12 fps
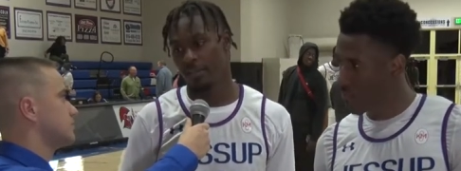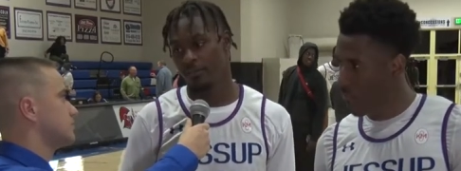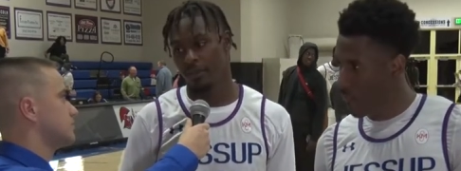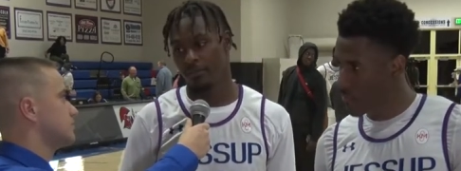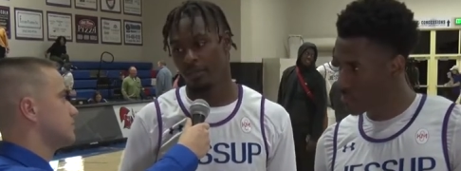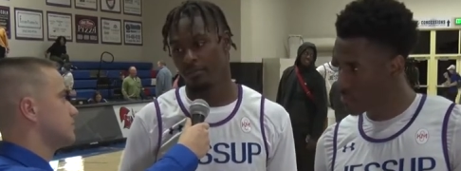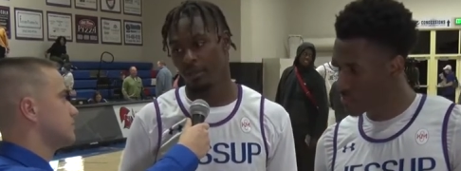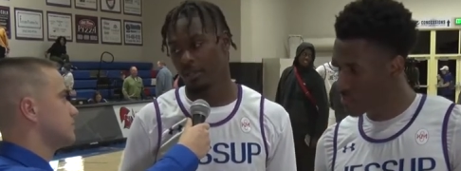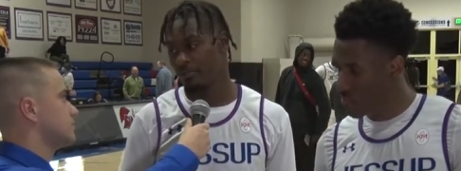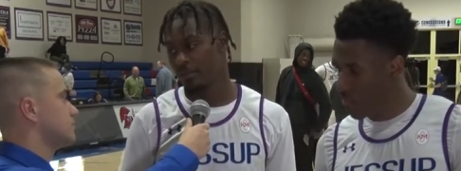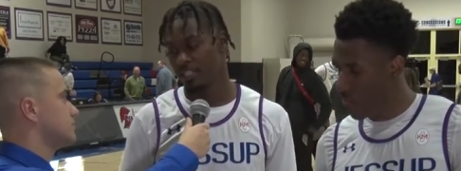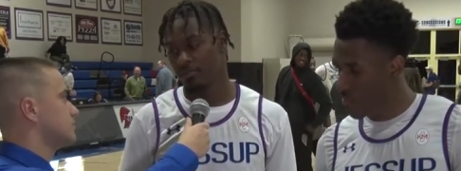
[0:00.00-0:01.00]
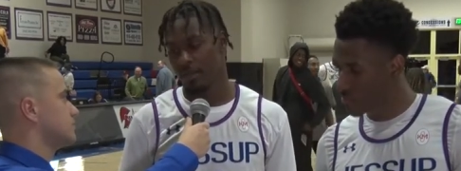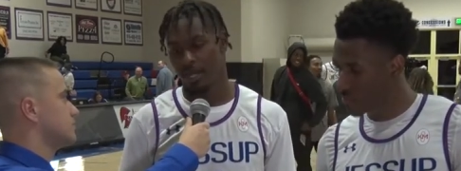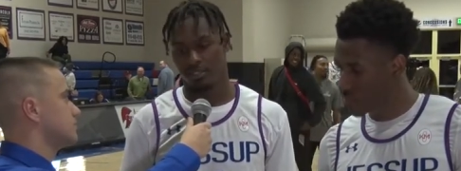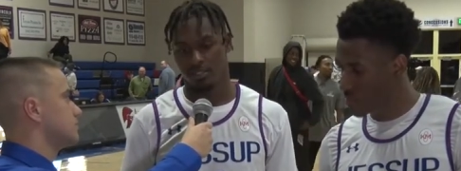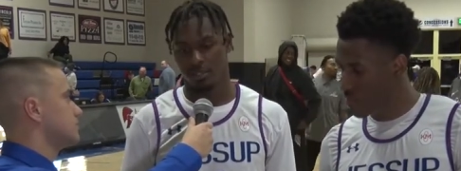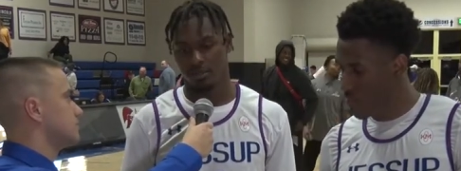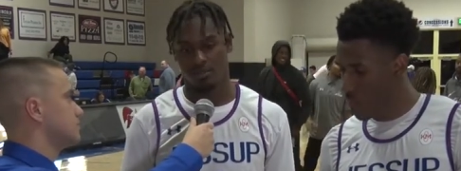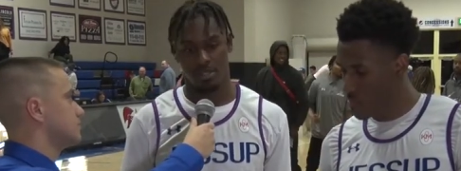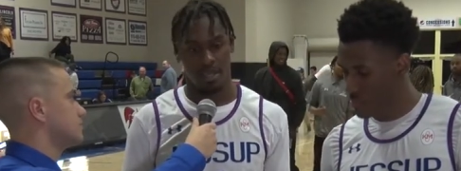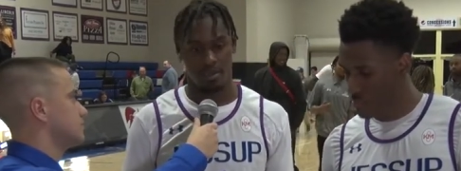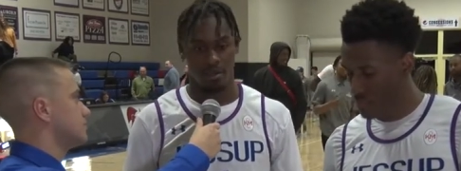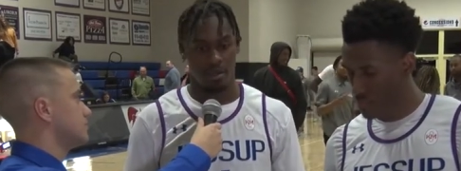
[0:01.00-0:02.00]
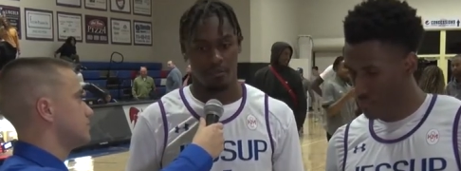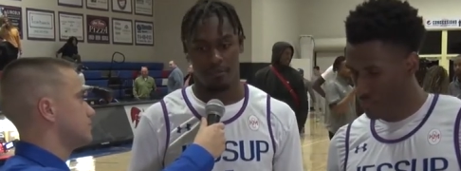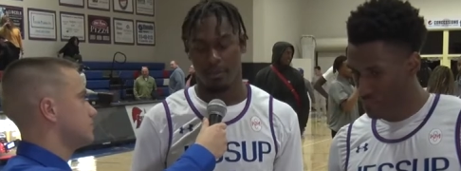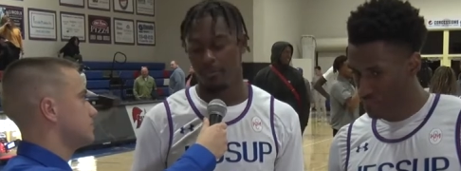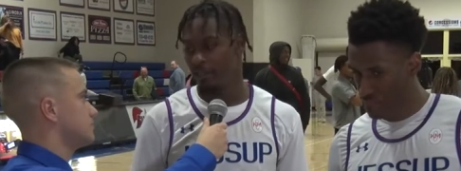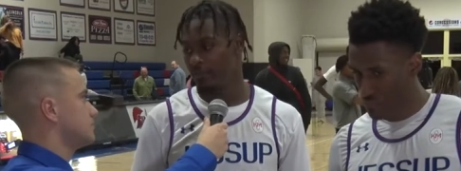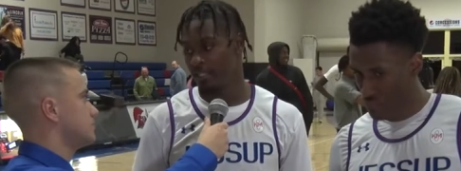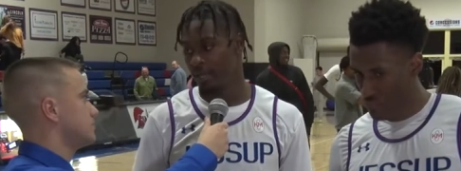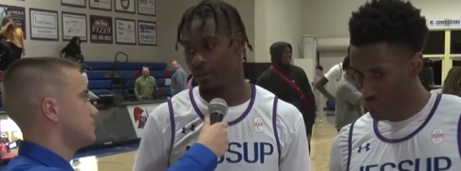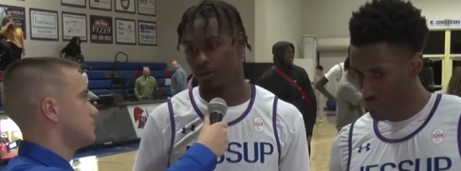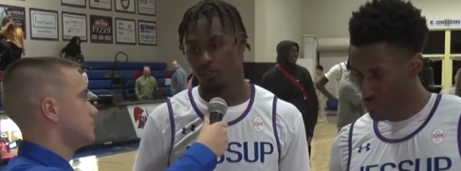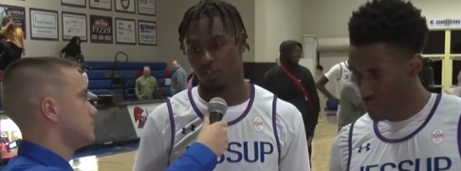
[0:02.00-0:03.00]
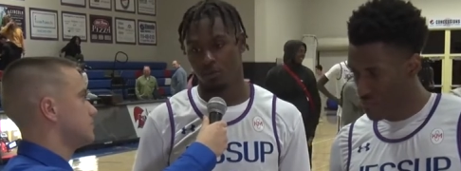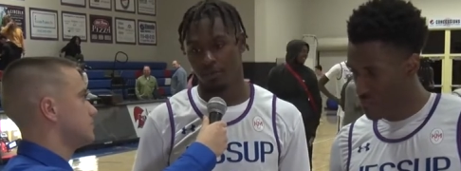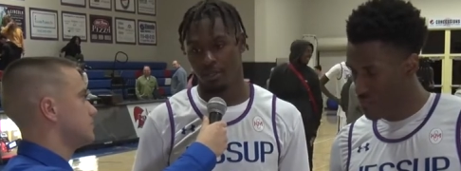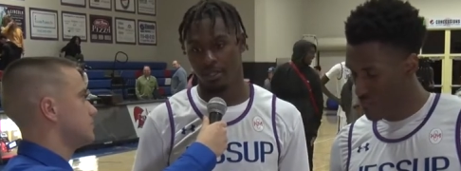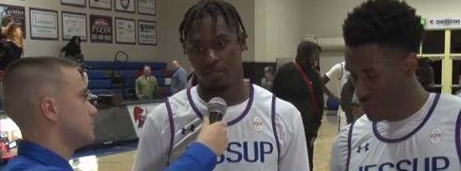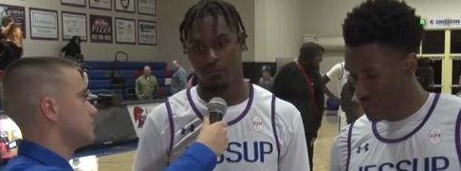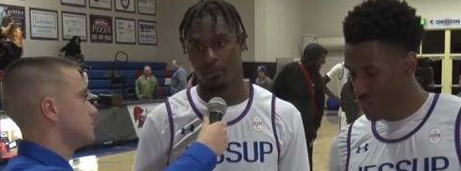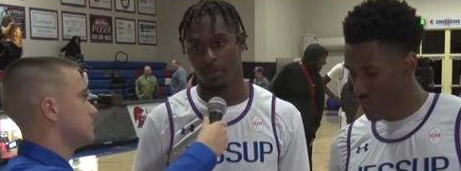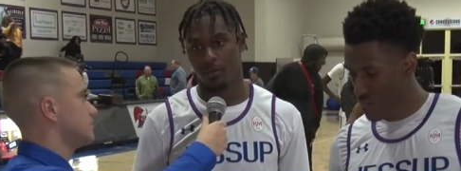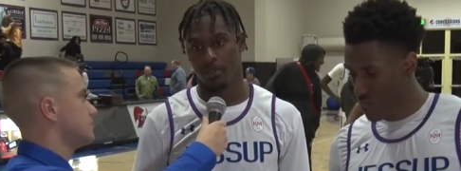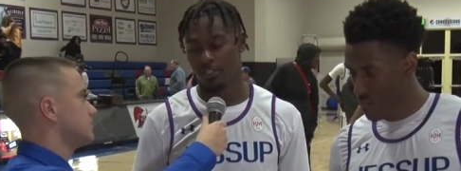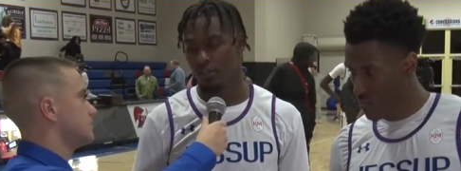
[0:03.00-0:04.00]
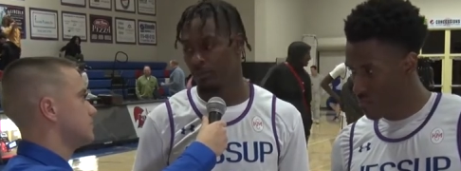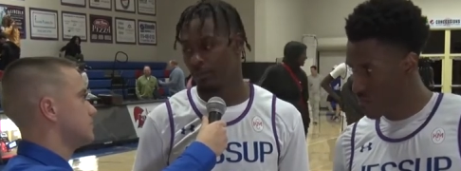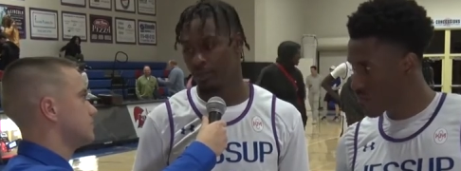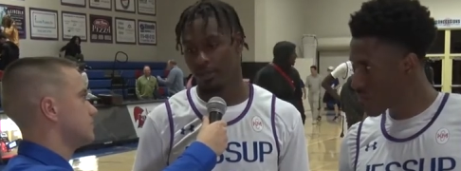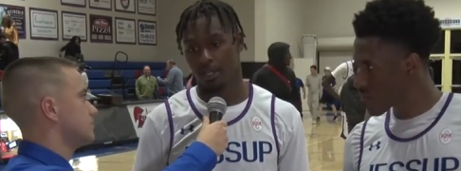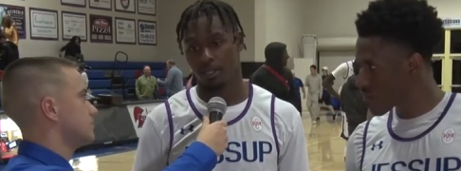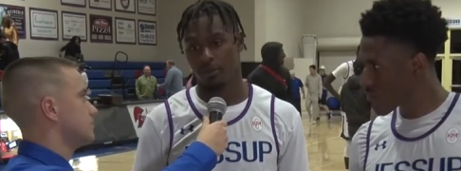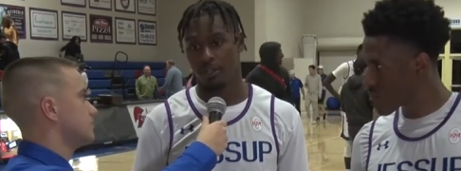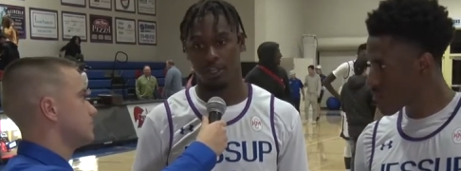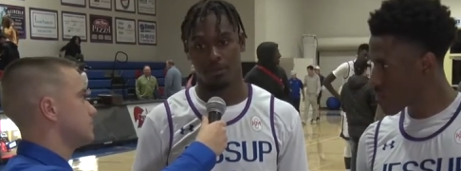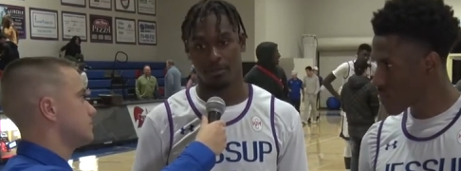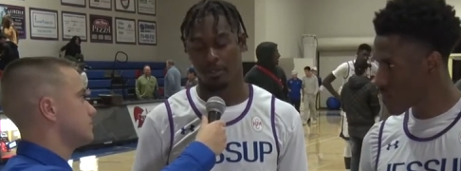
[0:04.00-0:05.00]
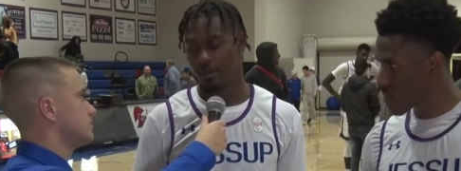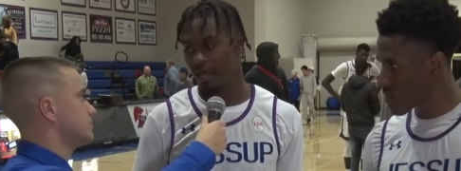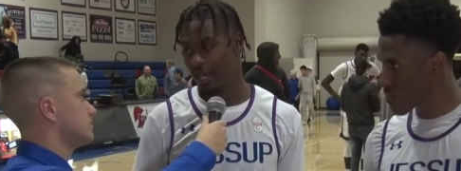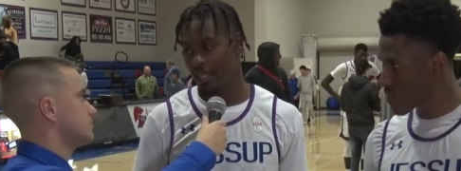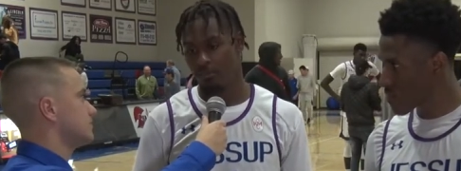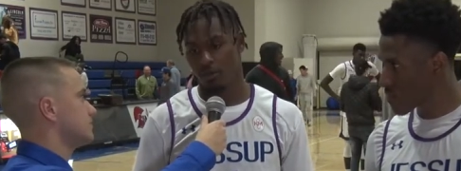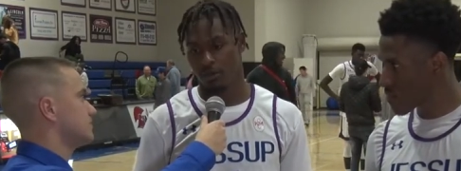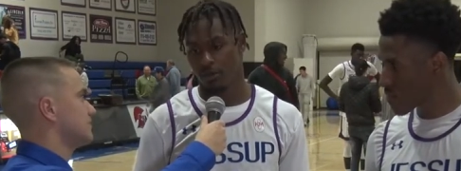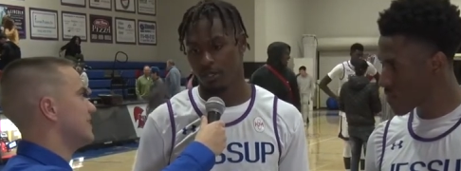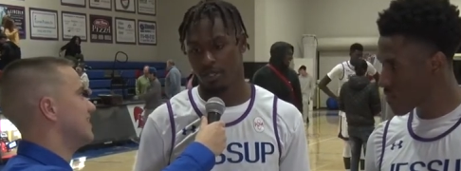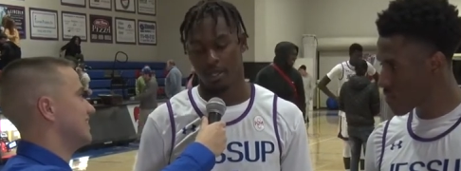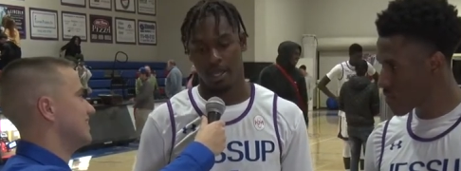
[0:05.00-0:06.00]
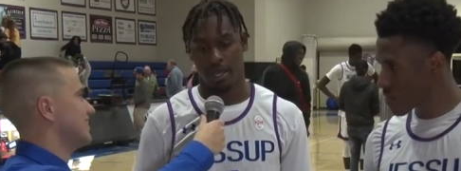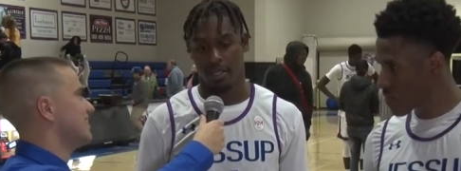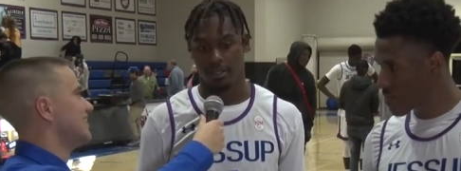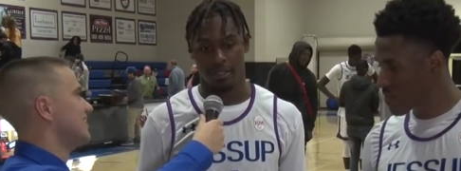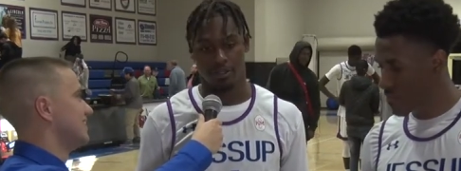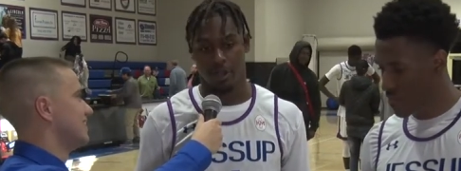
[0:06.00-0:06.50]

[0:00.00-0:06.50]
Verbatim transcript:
Speaker 1: They found me in my, my spots. You know, they found me every time I was open, even when I wasn't open. They were like, "Lou, get open. You're hot. Keep going." And it, you